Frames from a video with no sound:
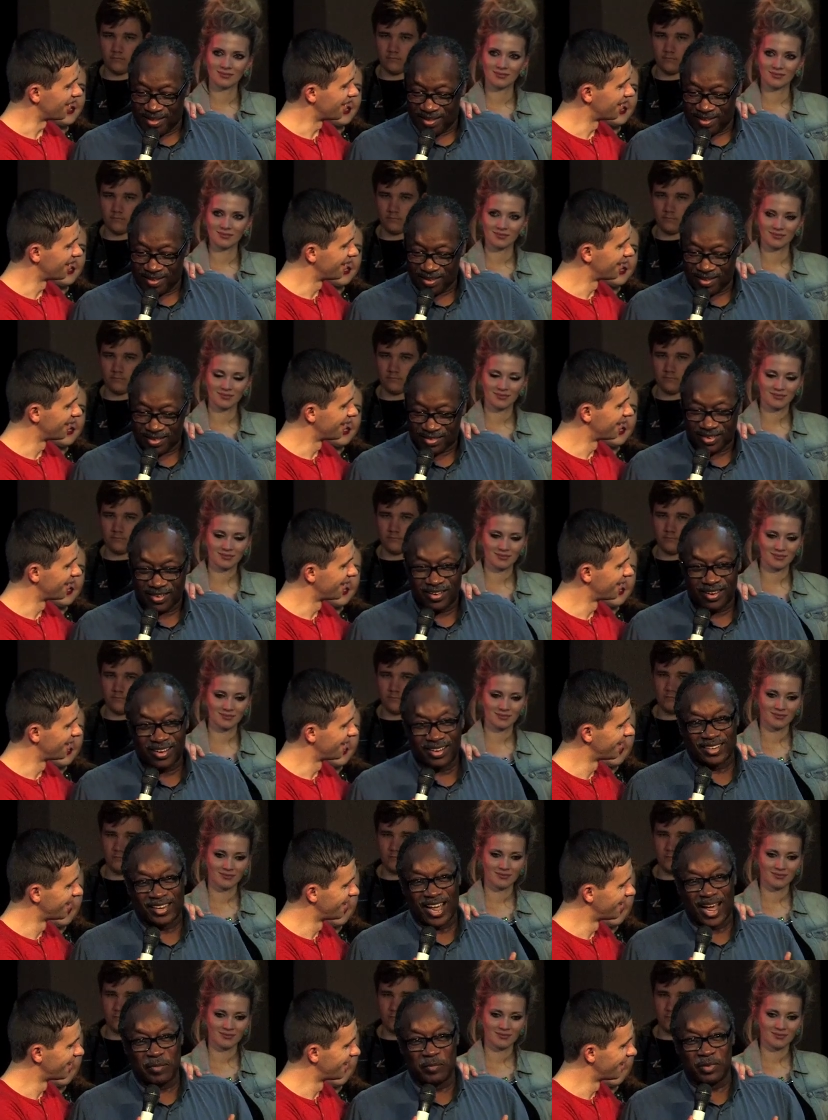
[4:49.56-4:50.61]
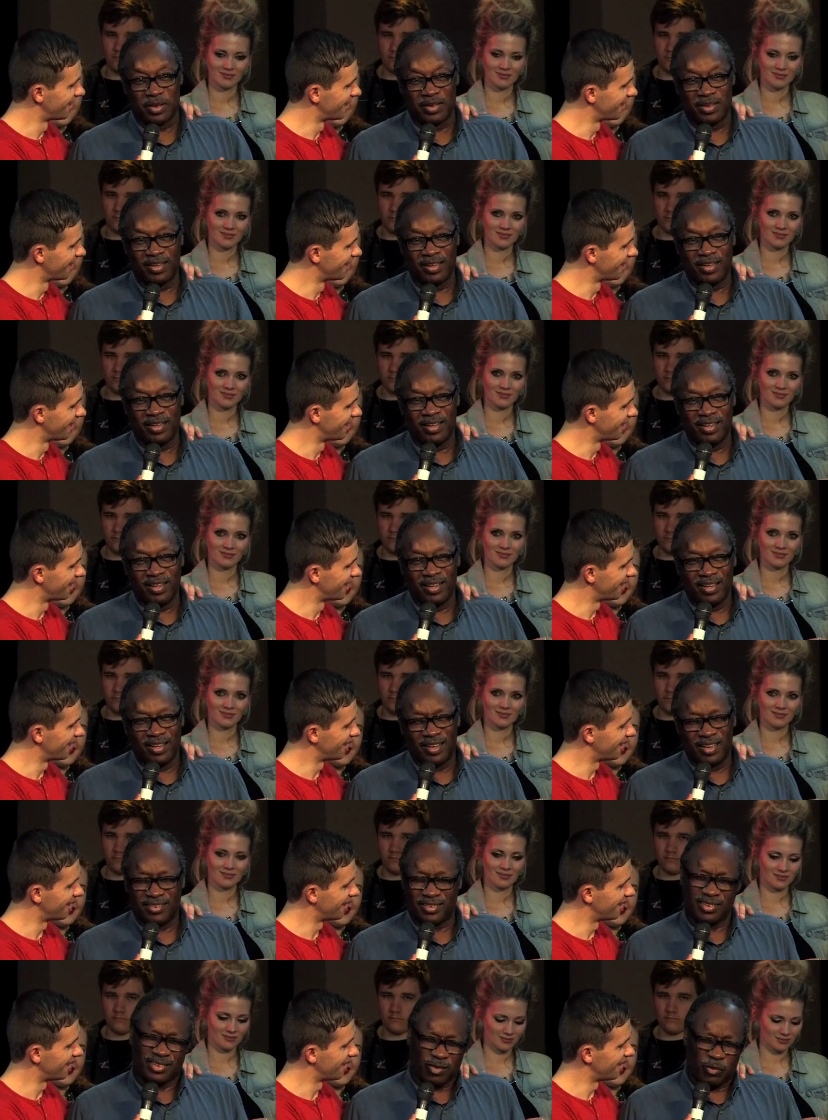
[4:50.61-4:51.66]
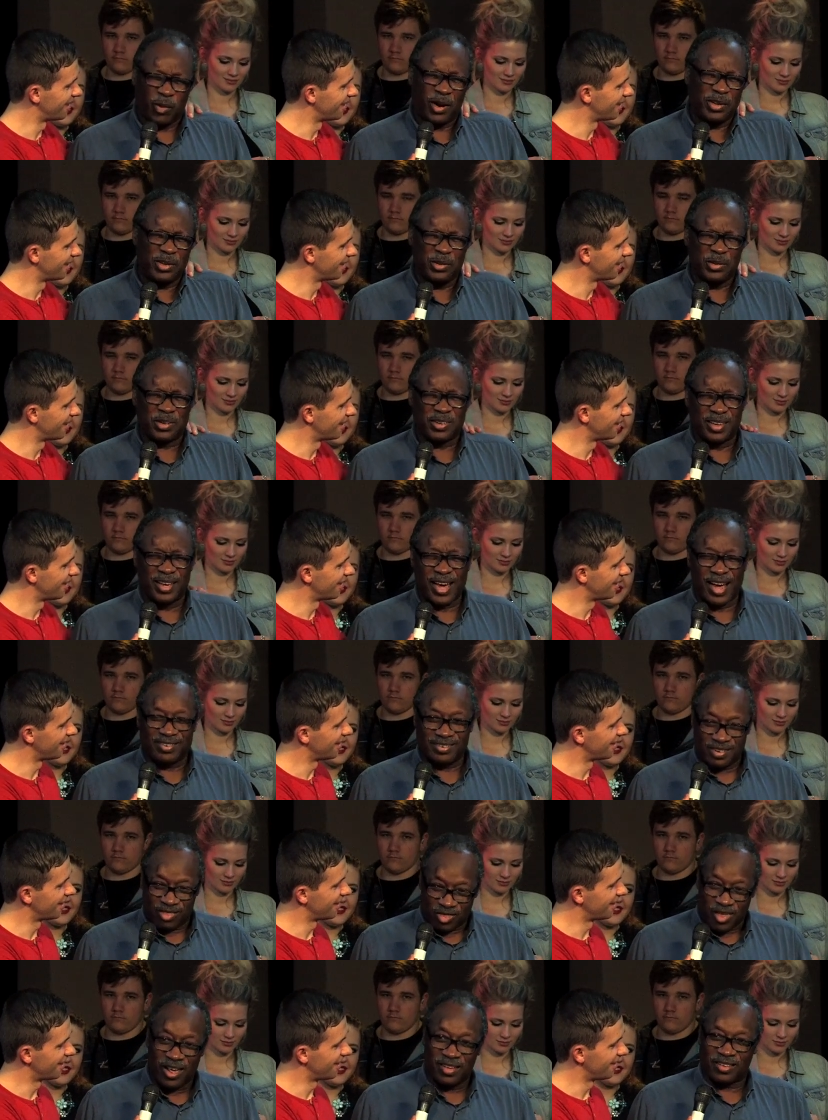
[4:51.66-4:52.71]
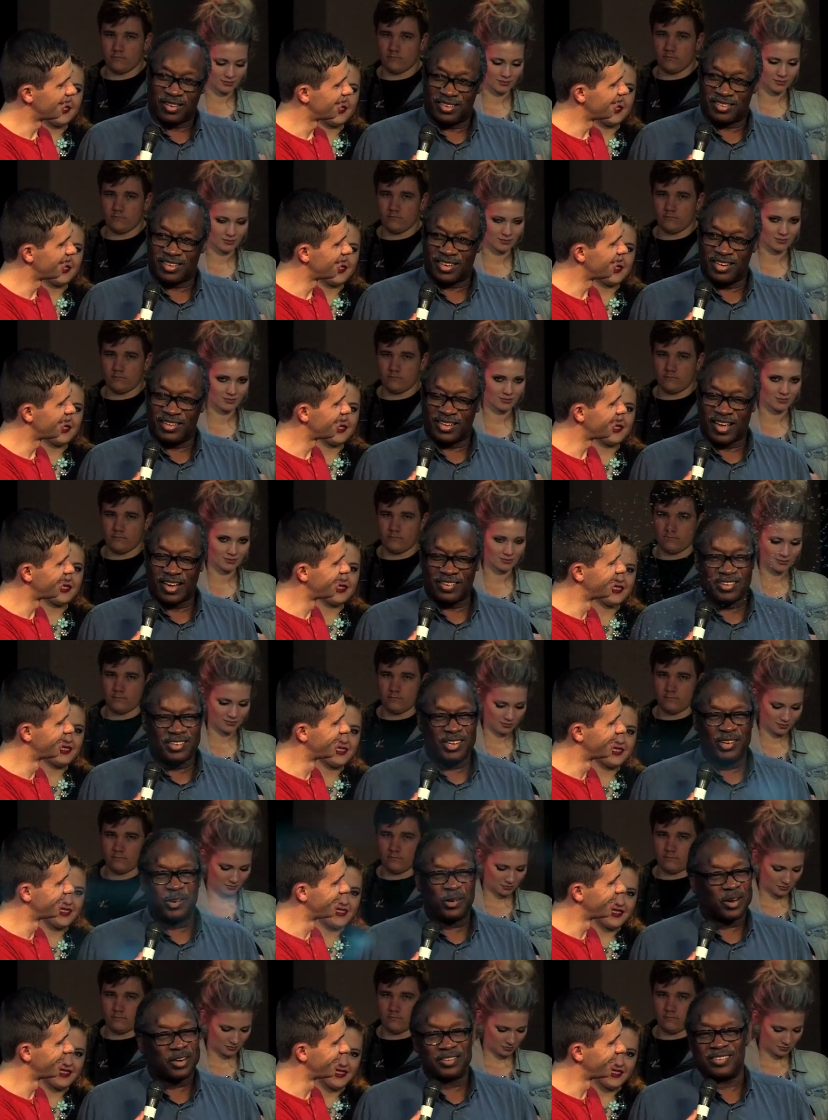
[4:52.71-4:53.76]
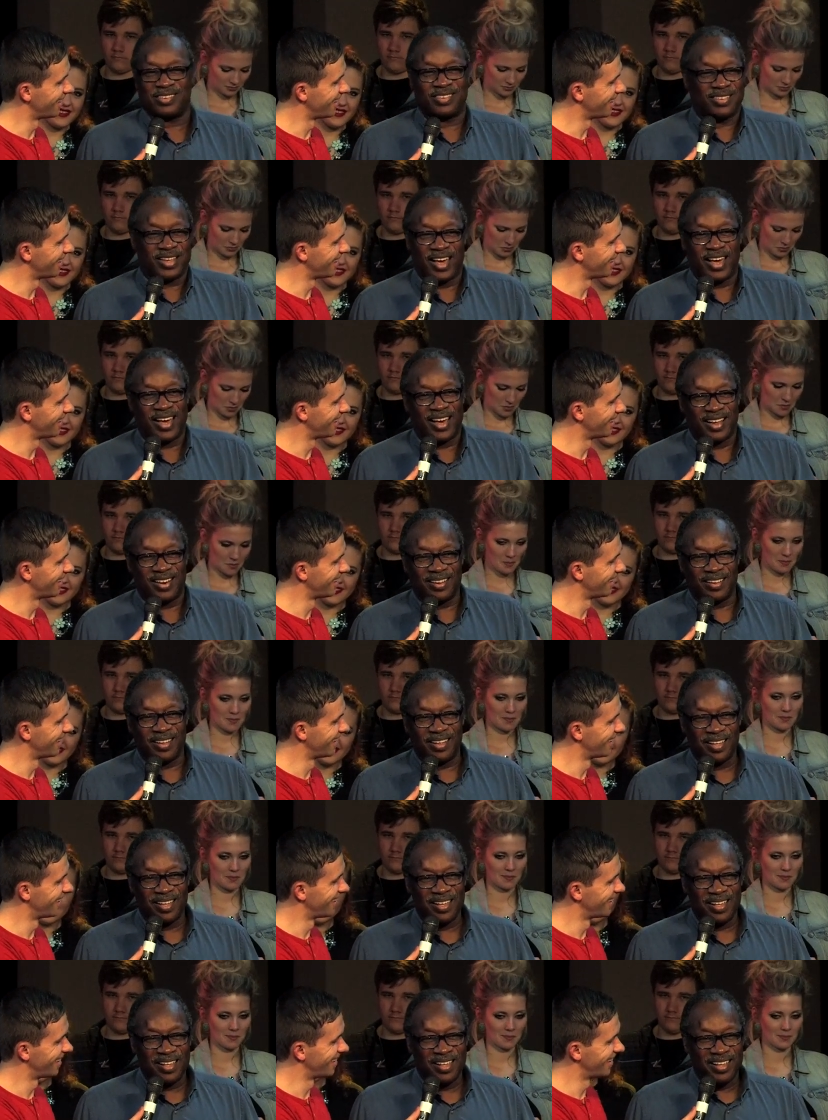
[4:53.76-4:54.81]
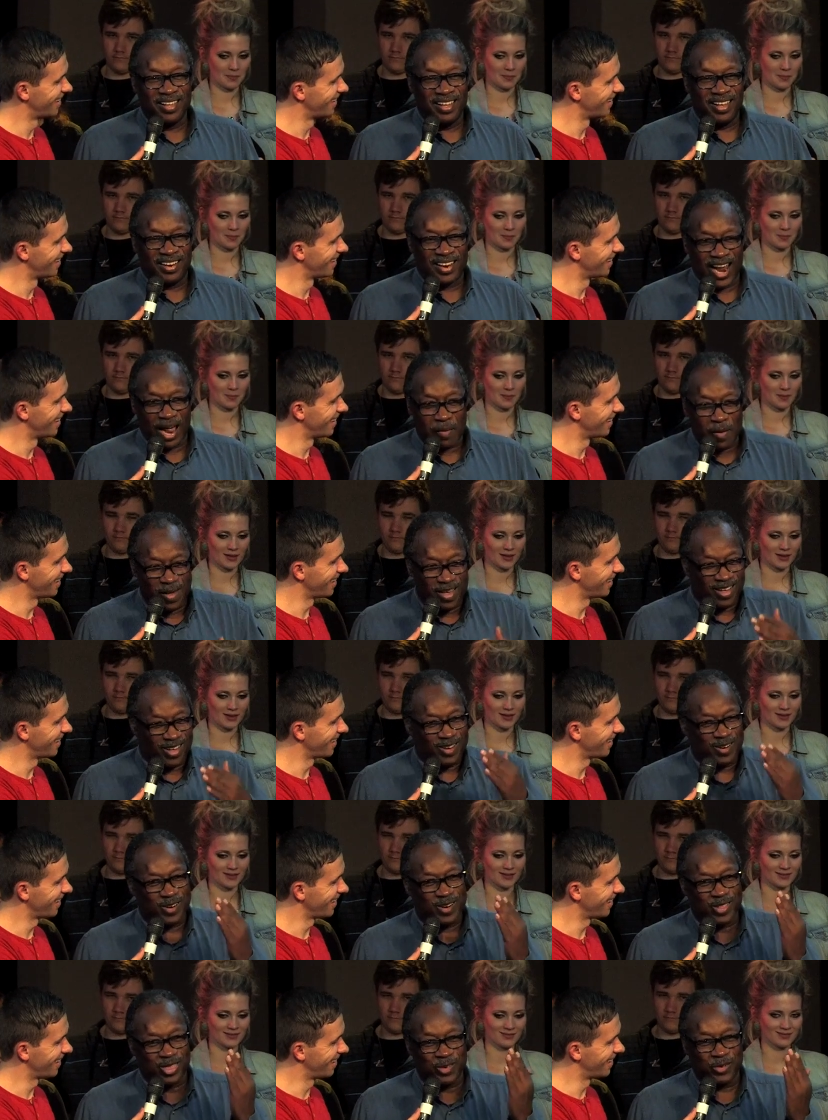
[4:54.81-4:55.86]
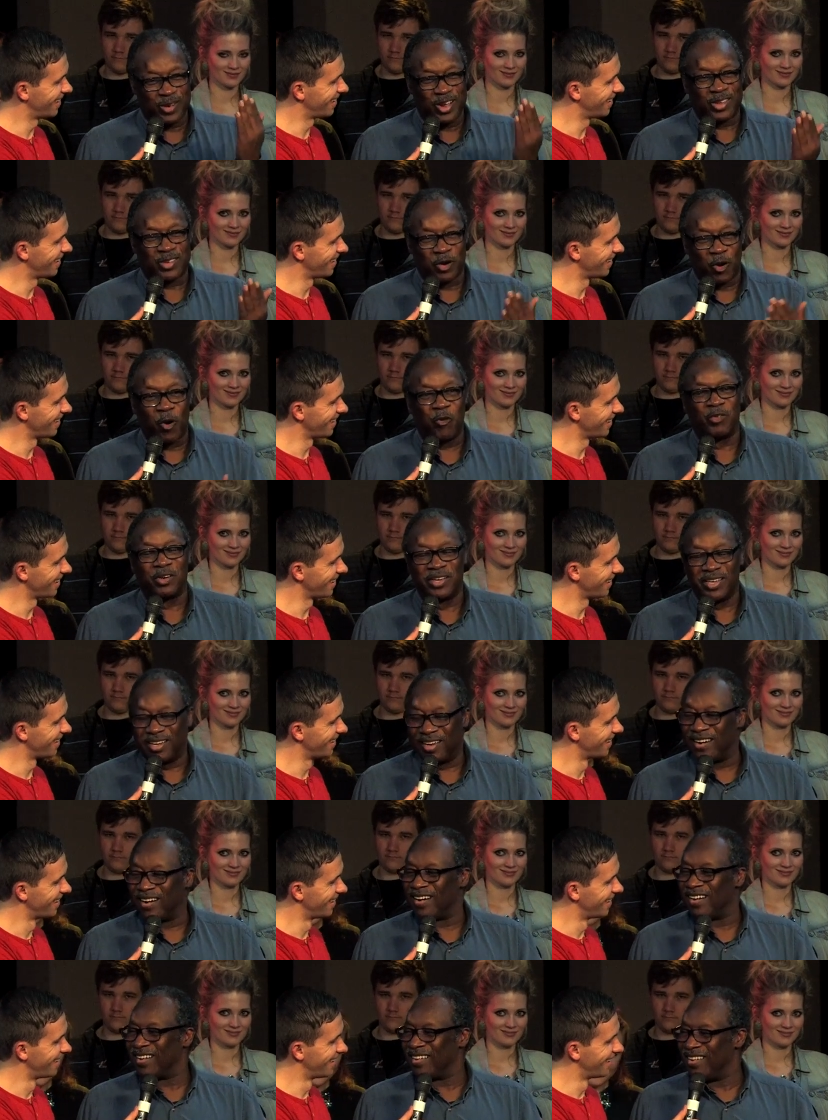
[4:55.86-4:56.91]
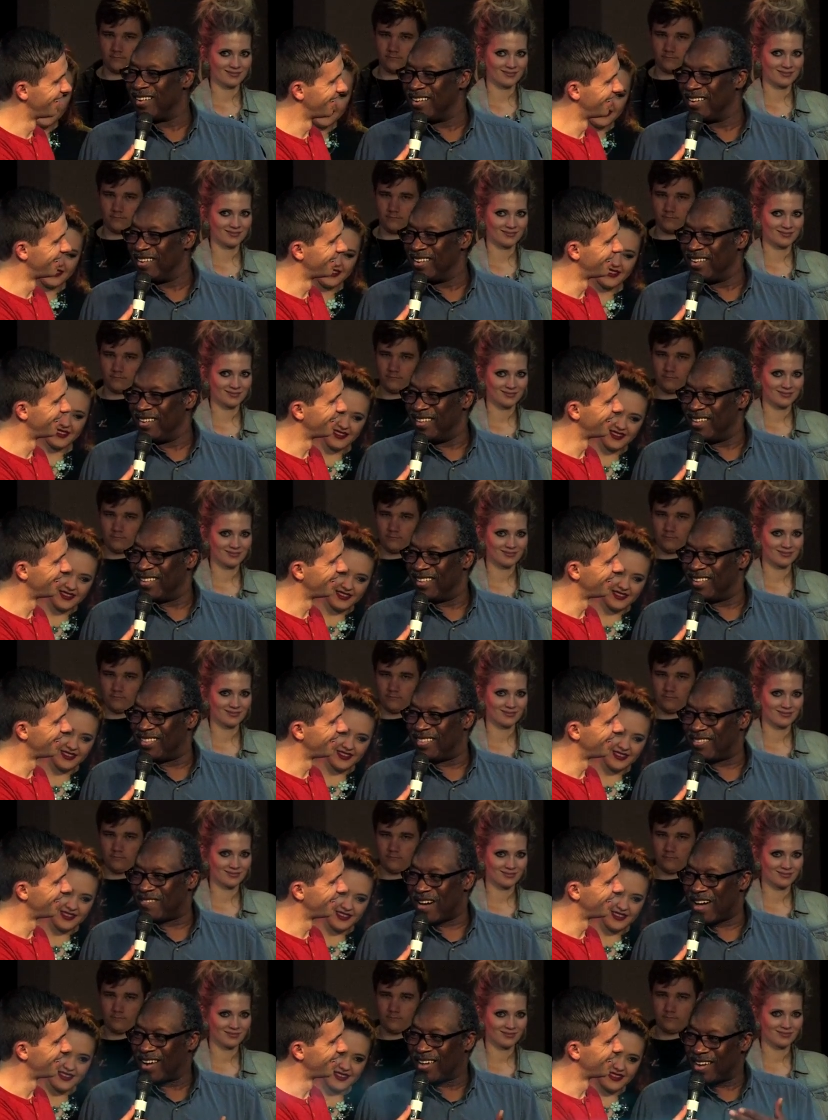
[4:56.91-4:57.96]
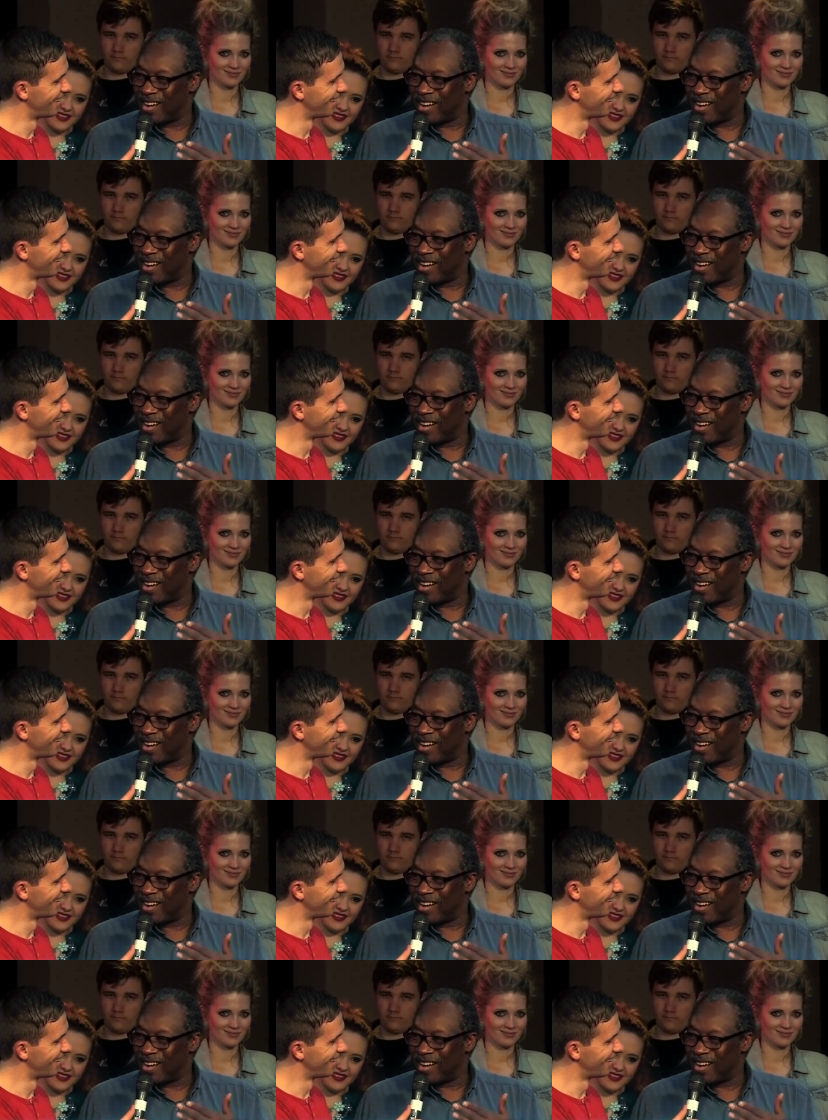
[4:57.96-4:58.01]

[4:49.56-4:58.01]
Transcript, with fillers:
Speaker 1: and she looked at me and she said, what you say? I said, thank you, Jesus. I said, you don't understand that I've been going through this over a year, trying to get